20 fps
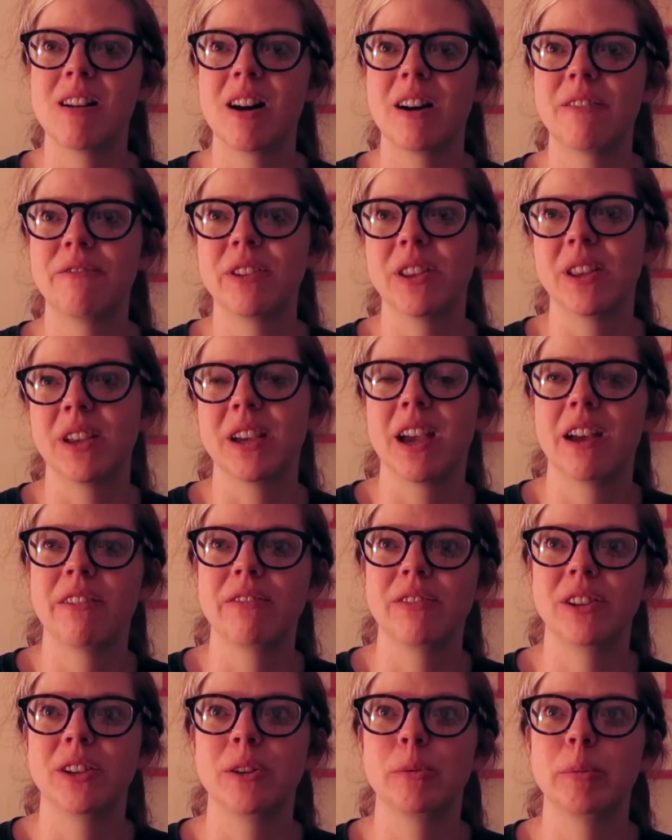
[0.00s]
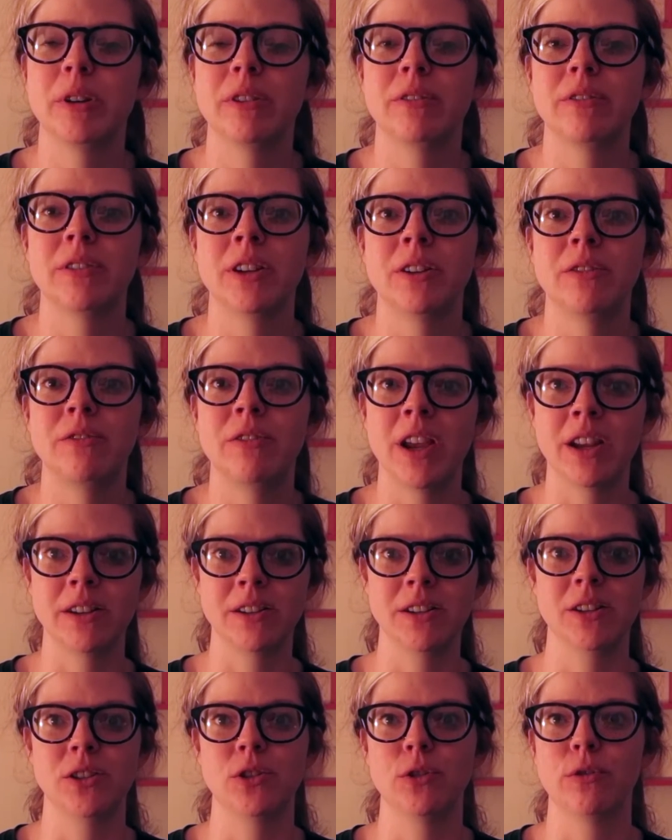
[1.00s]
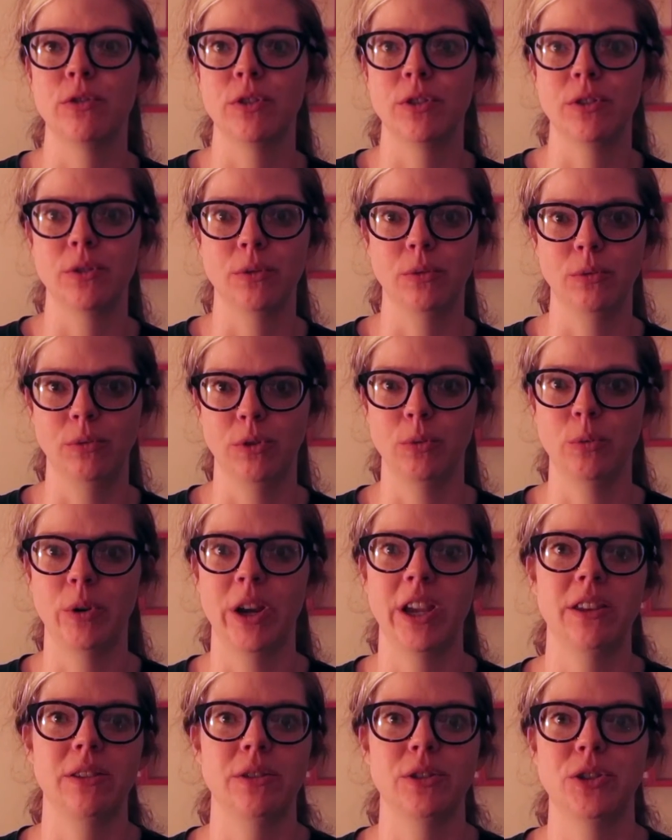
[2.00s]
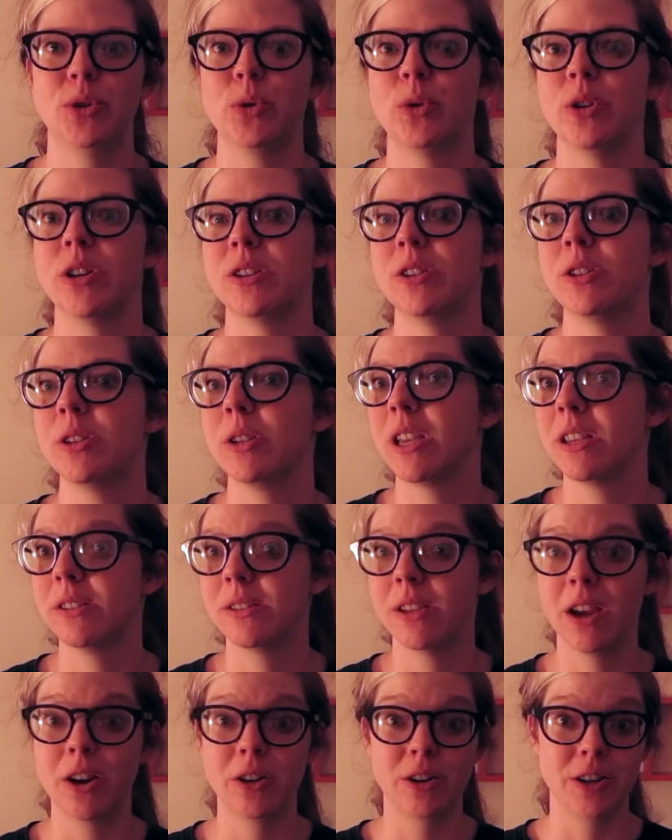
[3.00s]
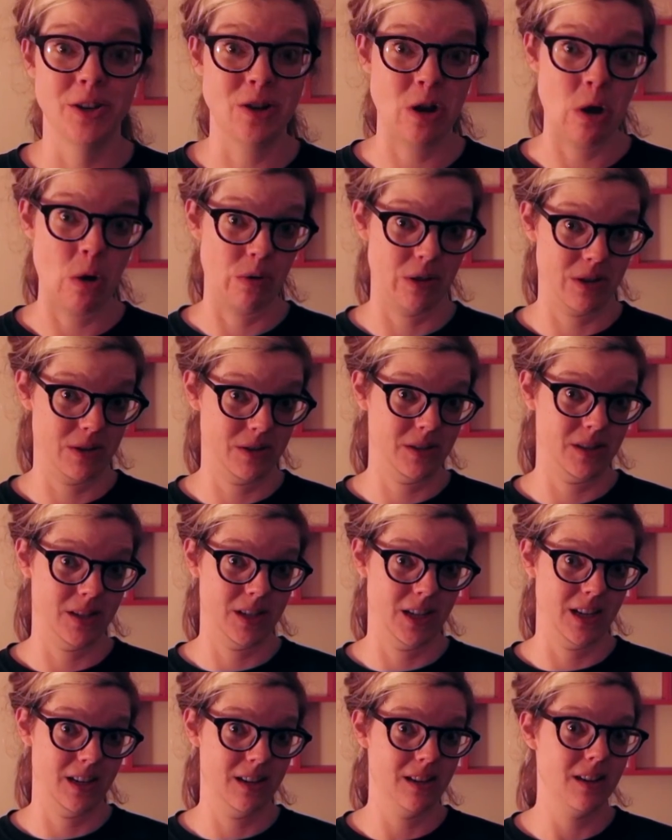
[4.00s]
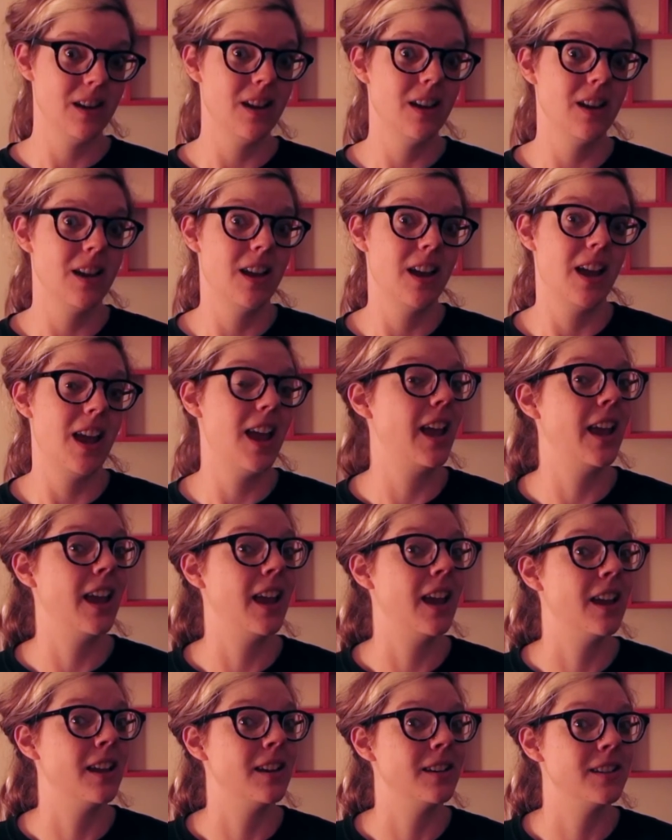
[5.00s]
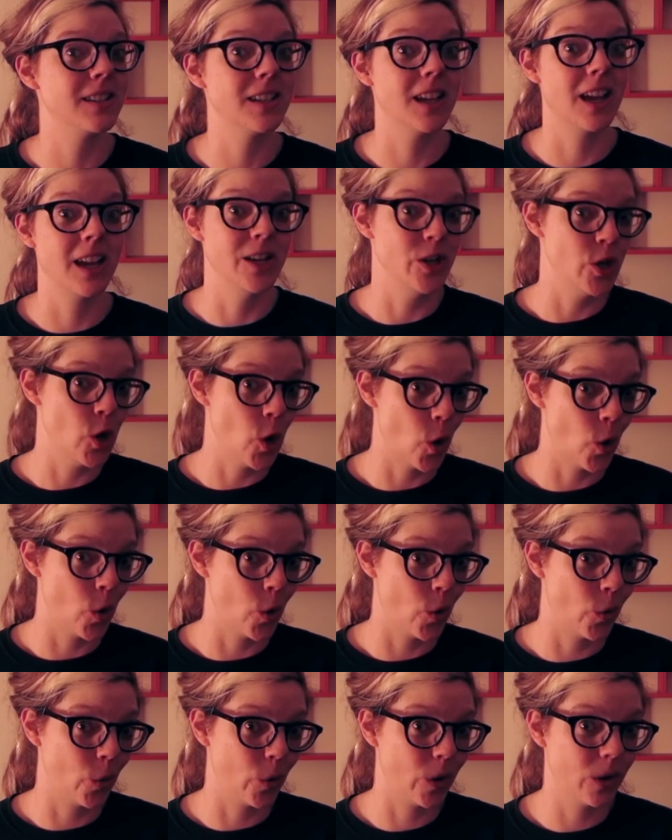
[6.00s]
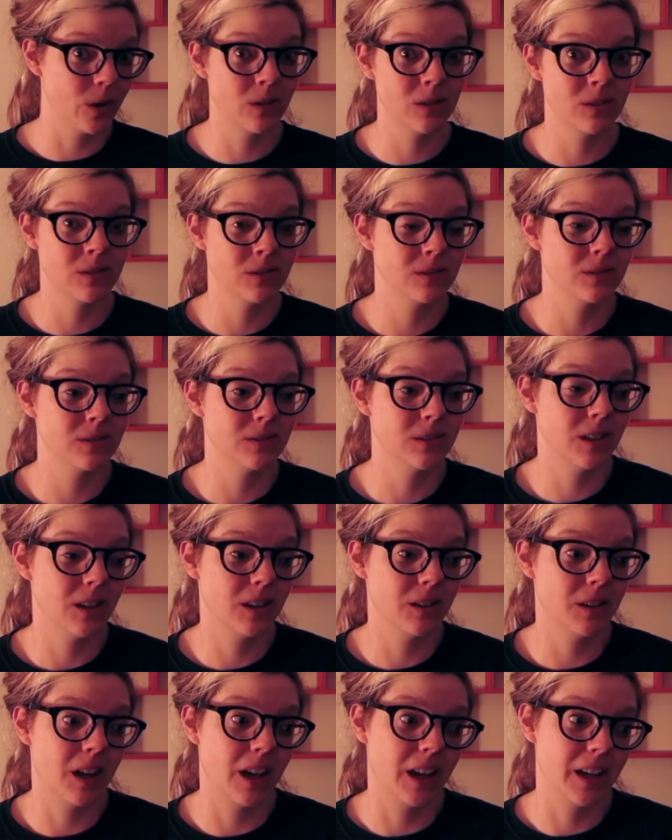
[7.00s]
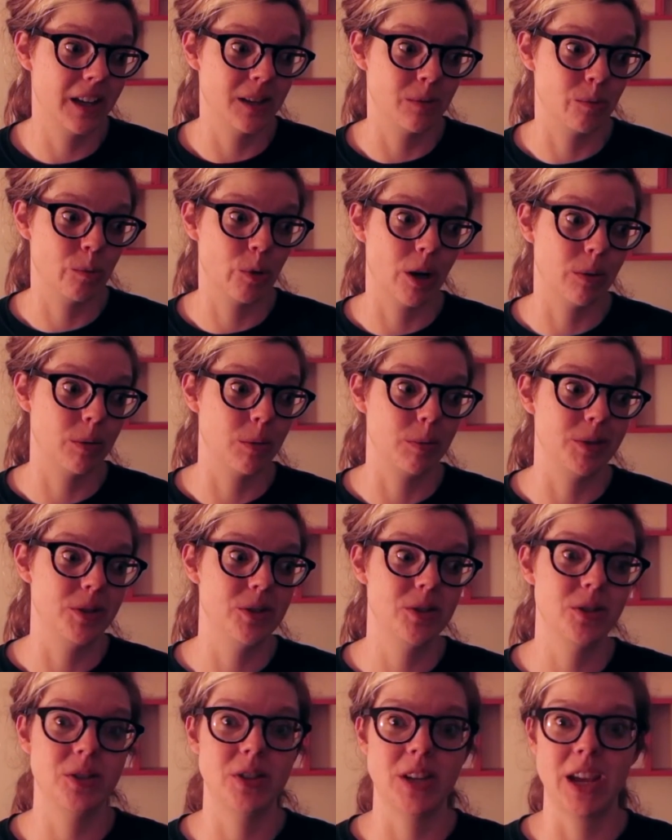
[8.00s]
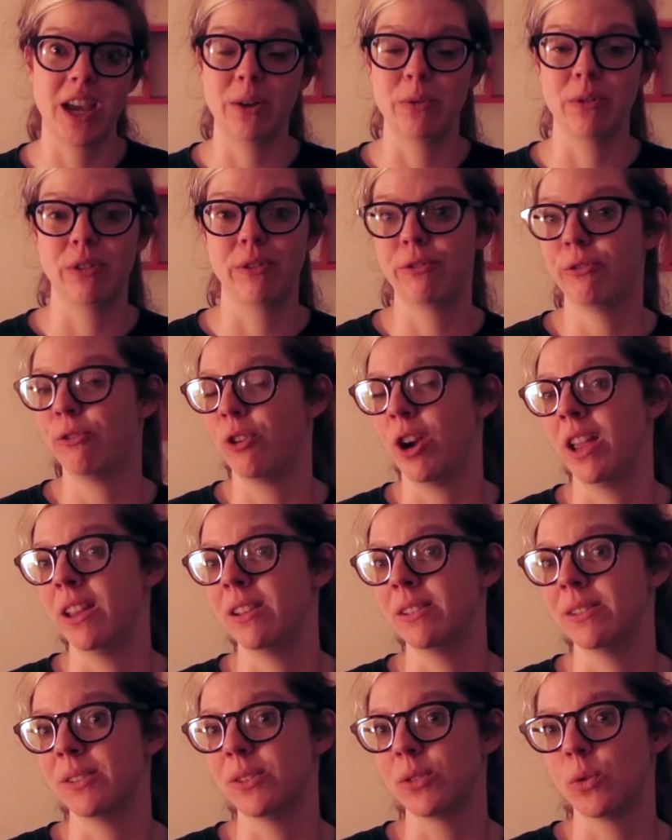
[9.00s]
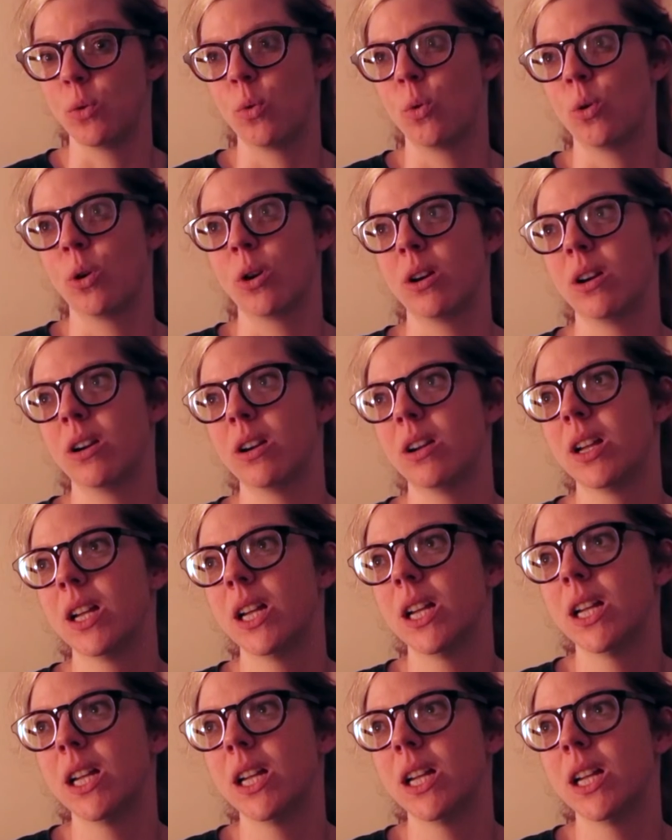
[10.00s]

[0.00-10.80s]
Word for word: I feel like I have a little bit of an advantage over the, the regular tourist because I already know this city and I know I can probably stay with friends or